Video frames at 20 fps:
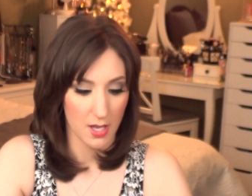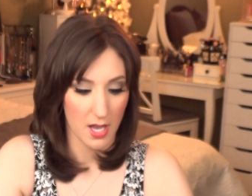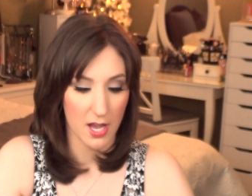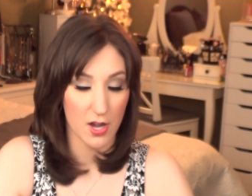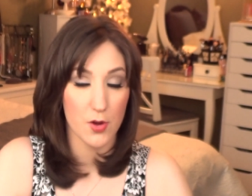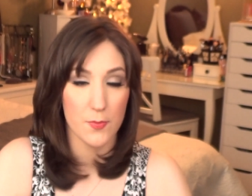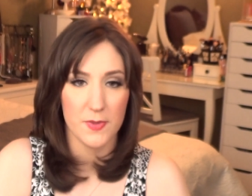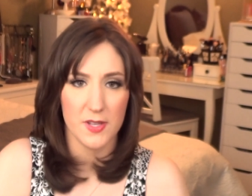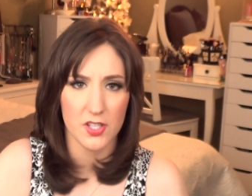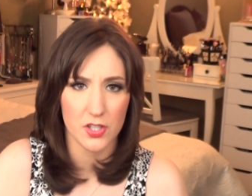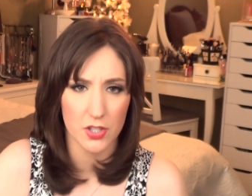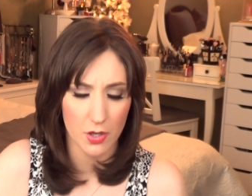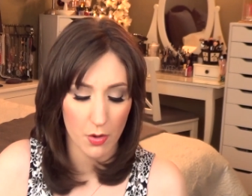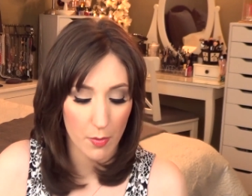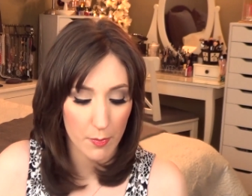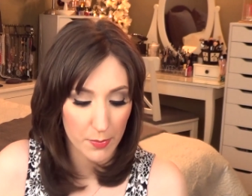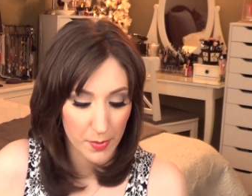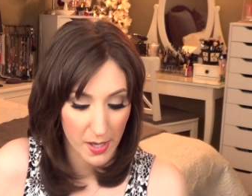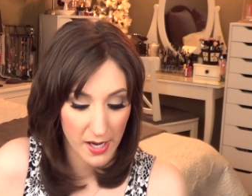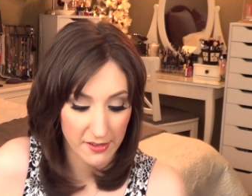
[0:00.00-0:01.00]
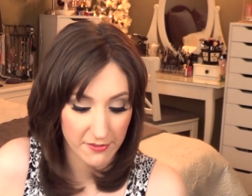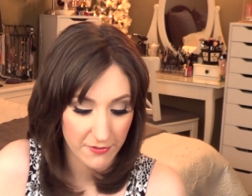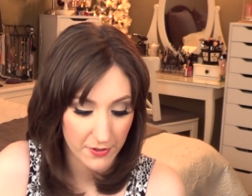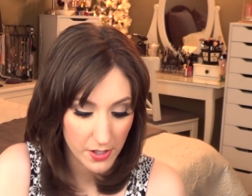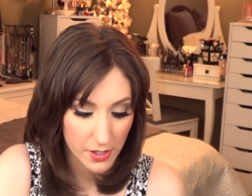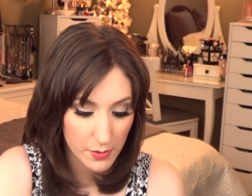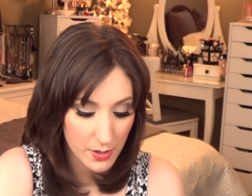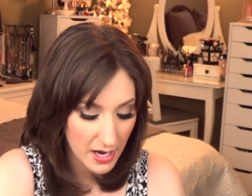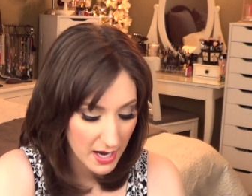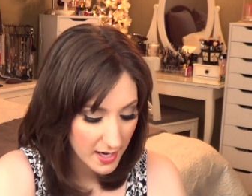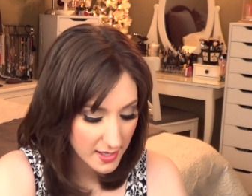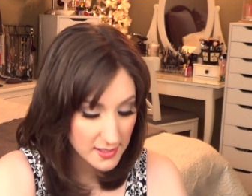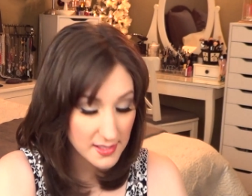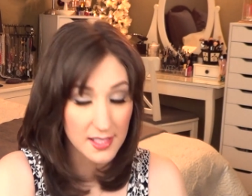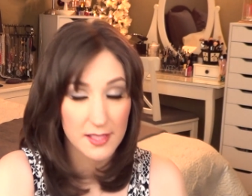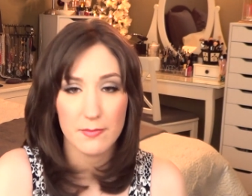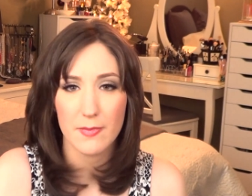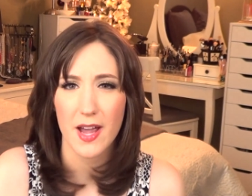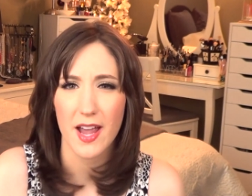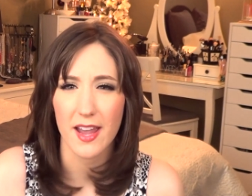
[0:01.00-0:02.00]
I hope these show up bright for you guys.
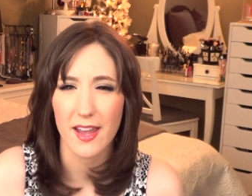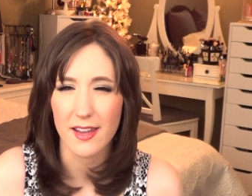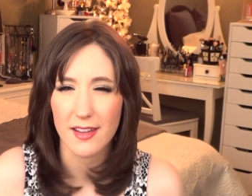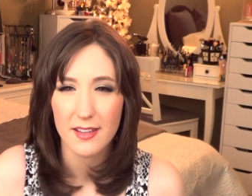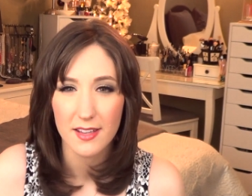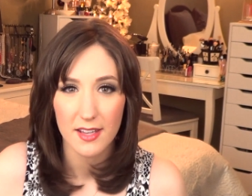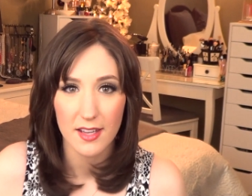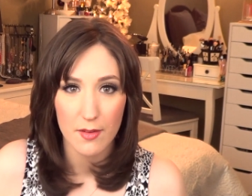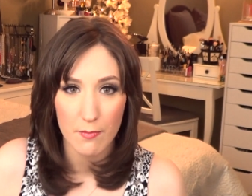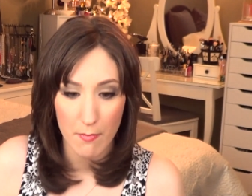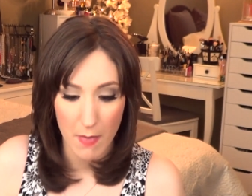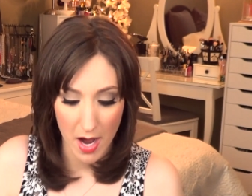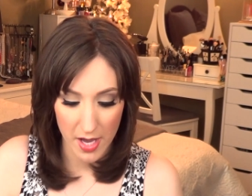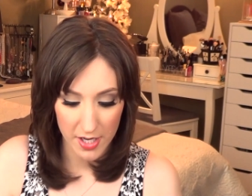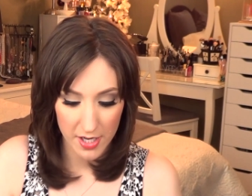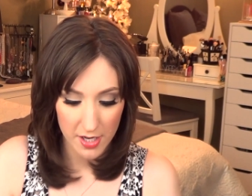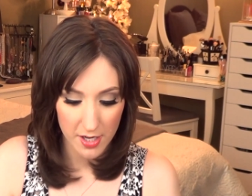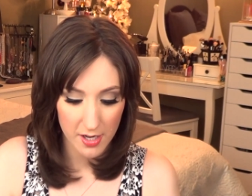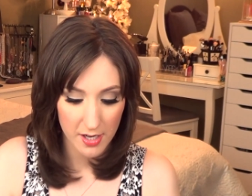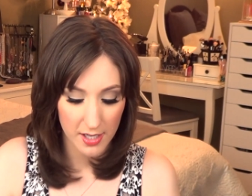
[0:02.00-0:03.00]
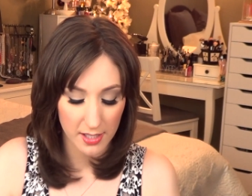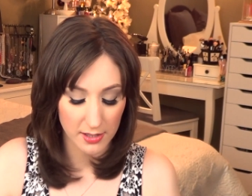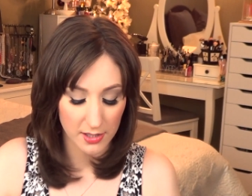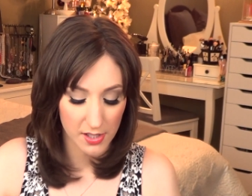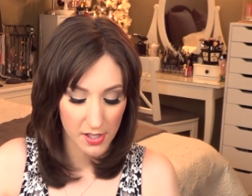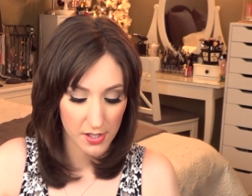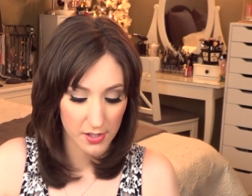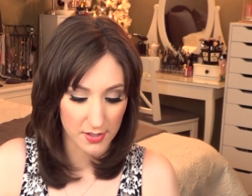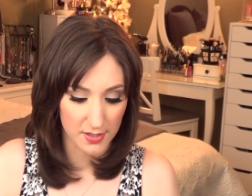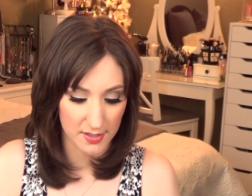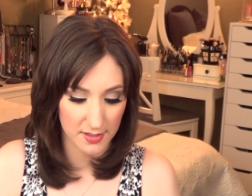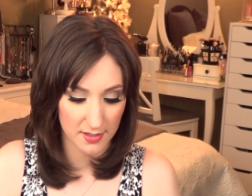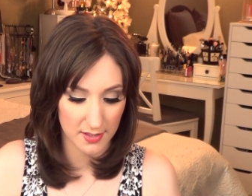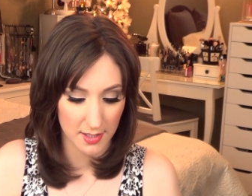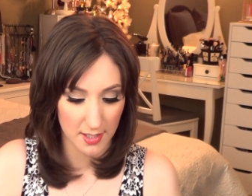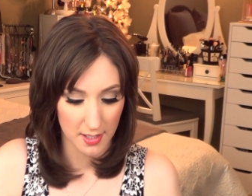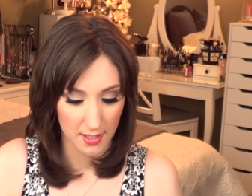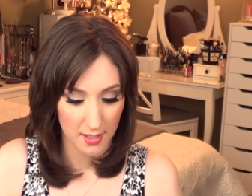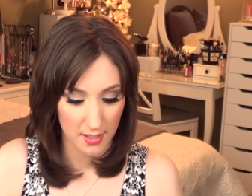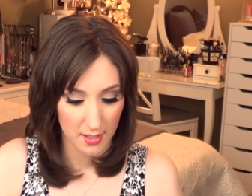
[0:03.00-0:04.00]
In my monitor, it
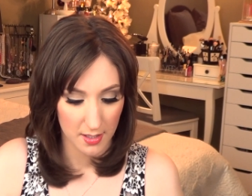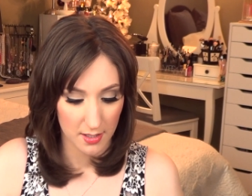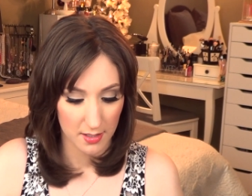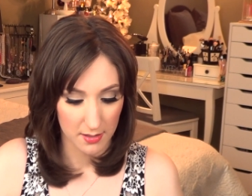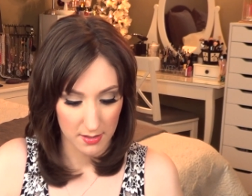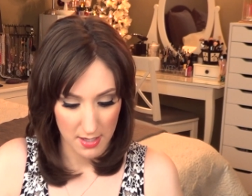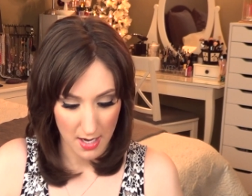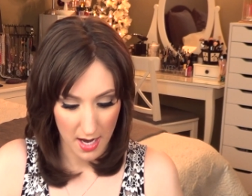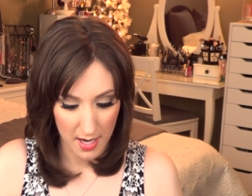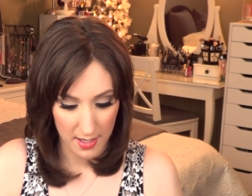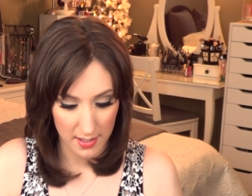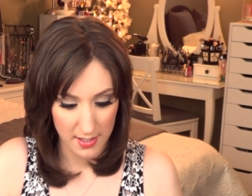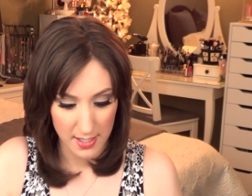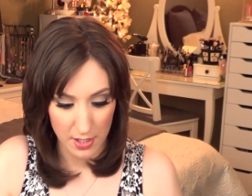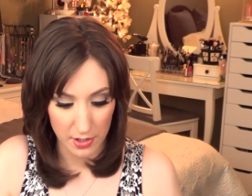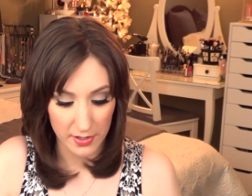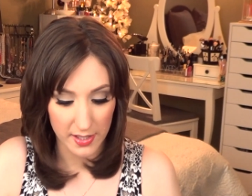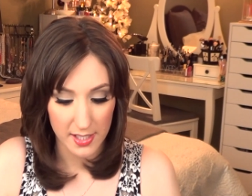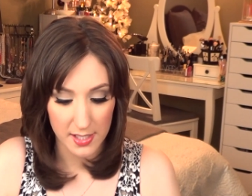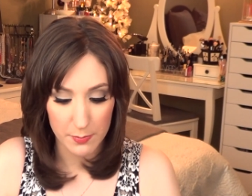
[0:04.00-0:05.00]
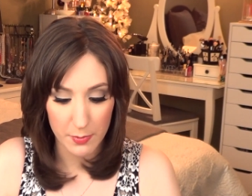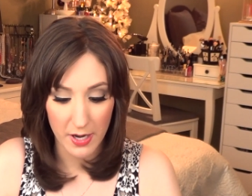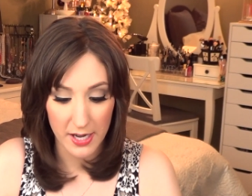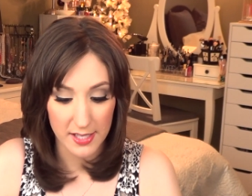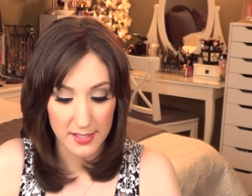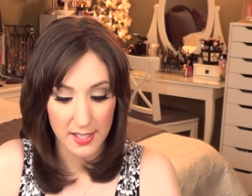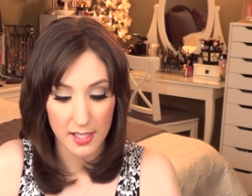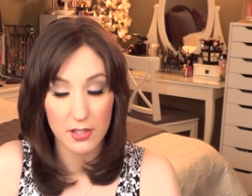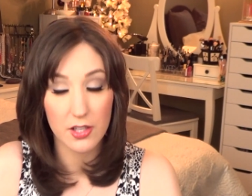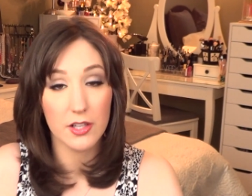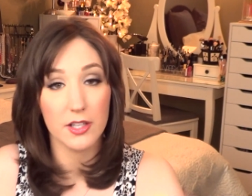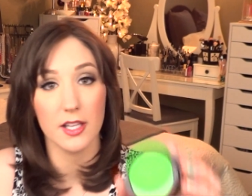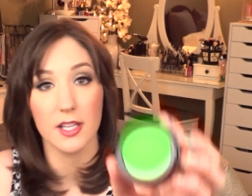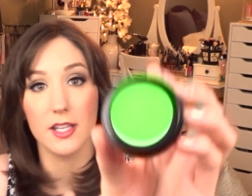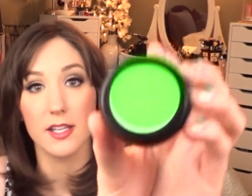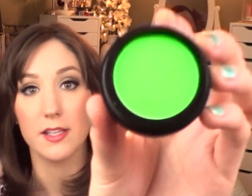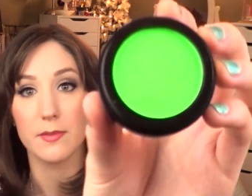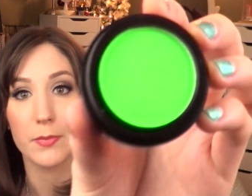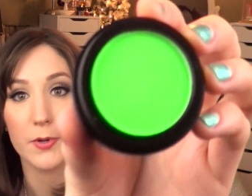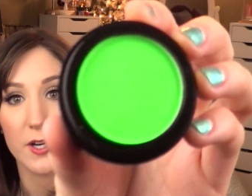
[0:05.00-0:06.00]
looks not nearly as bright as they look
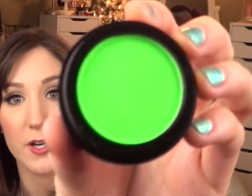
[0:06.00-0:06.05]
in